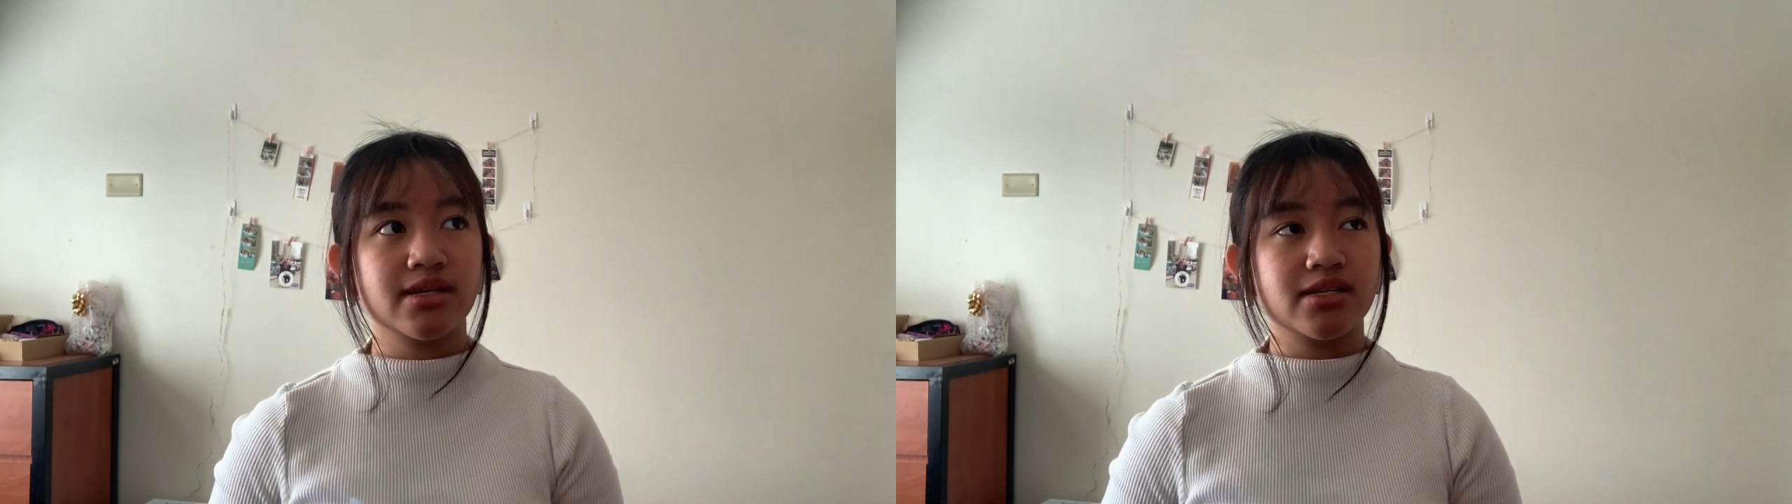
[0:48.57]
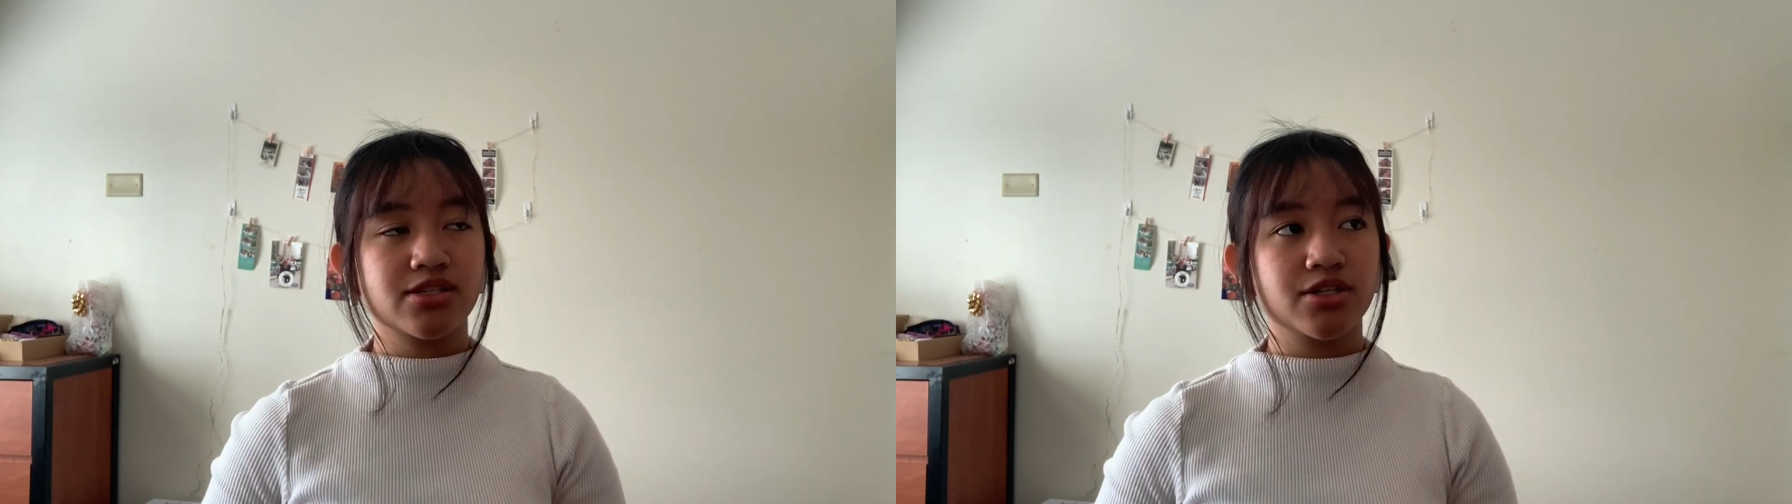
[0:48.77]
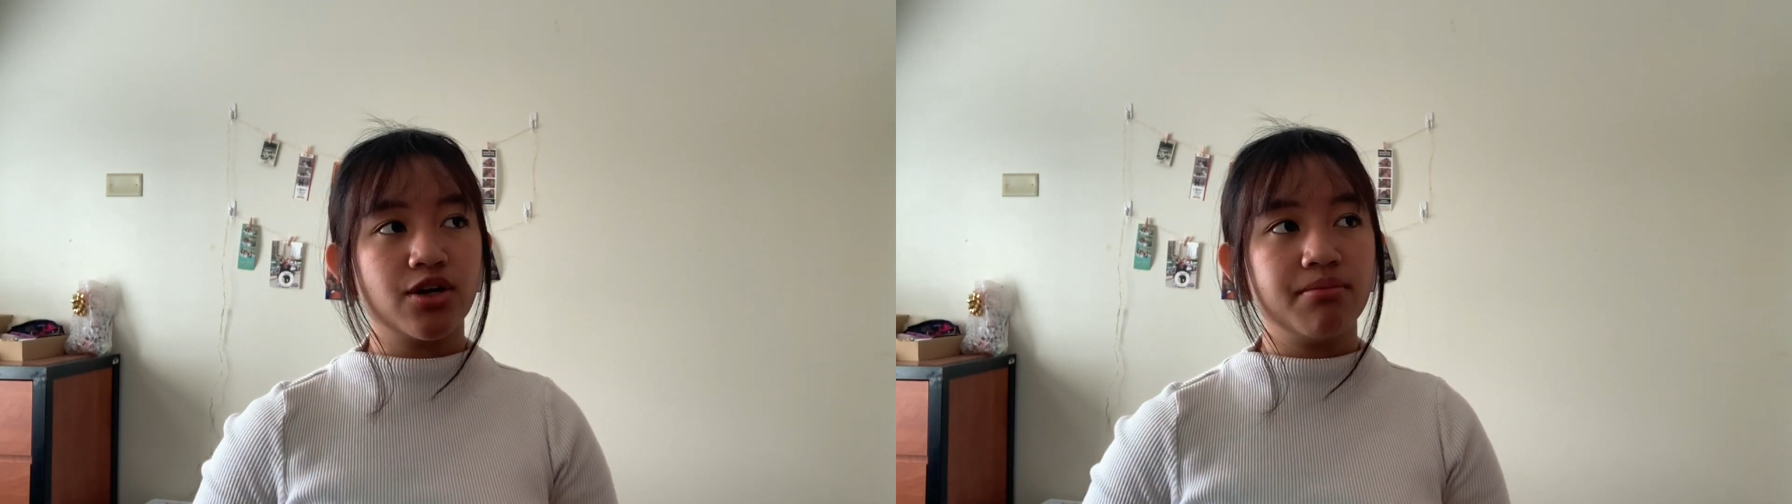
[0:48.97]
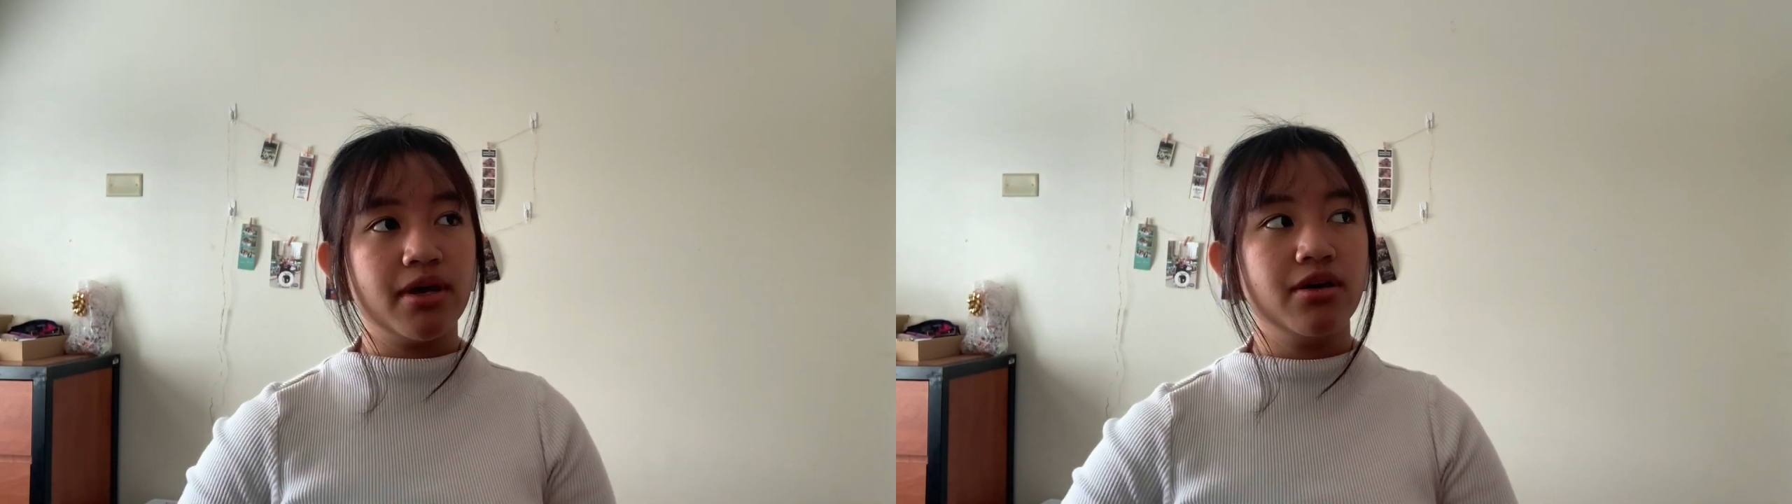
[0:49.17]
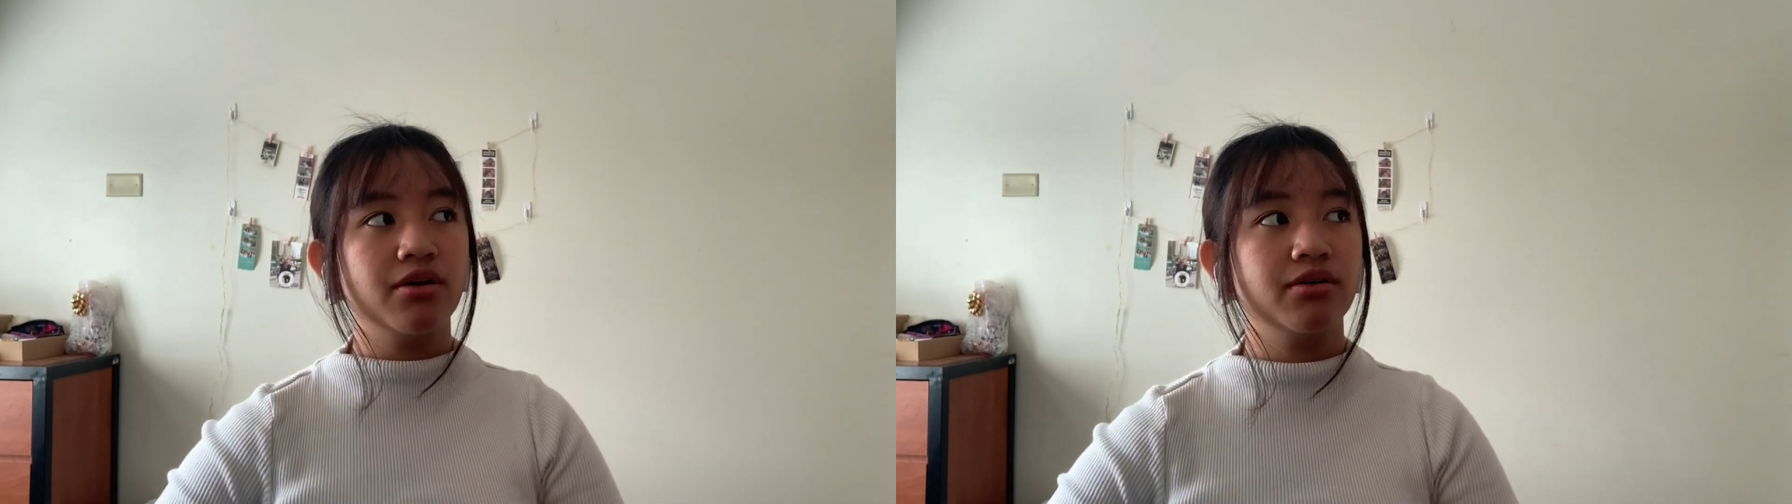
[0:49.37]
last year on
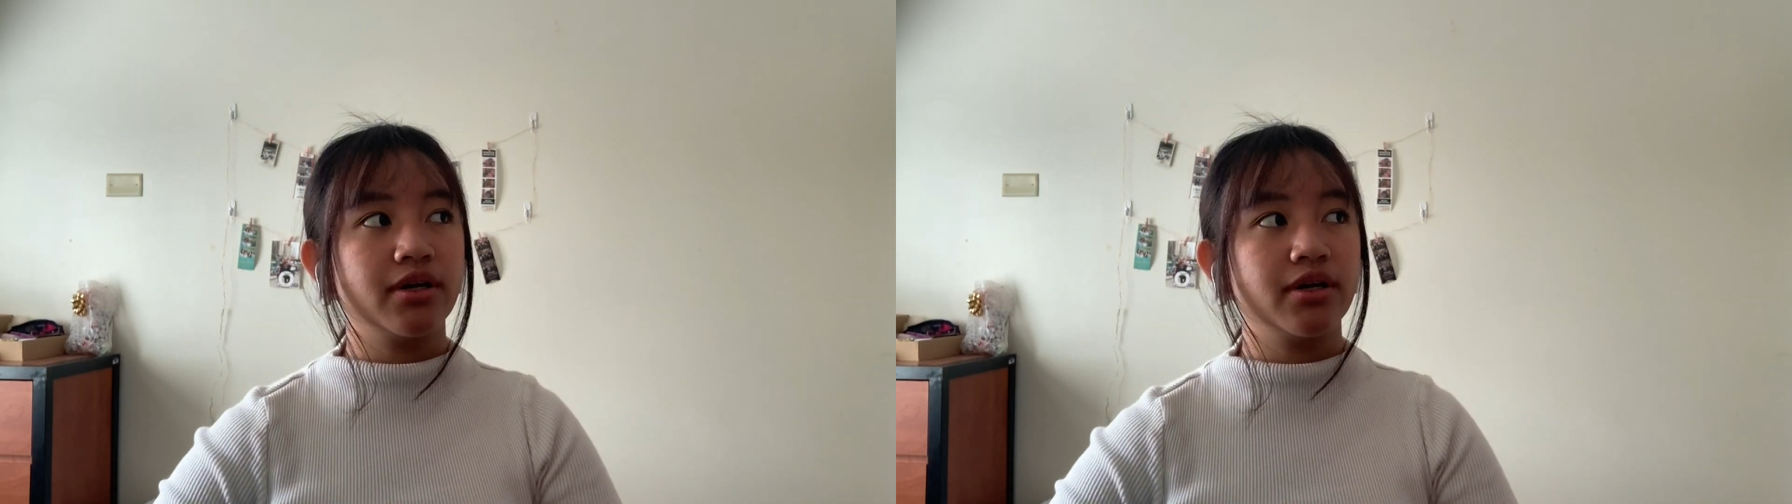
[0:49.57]
my own.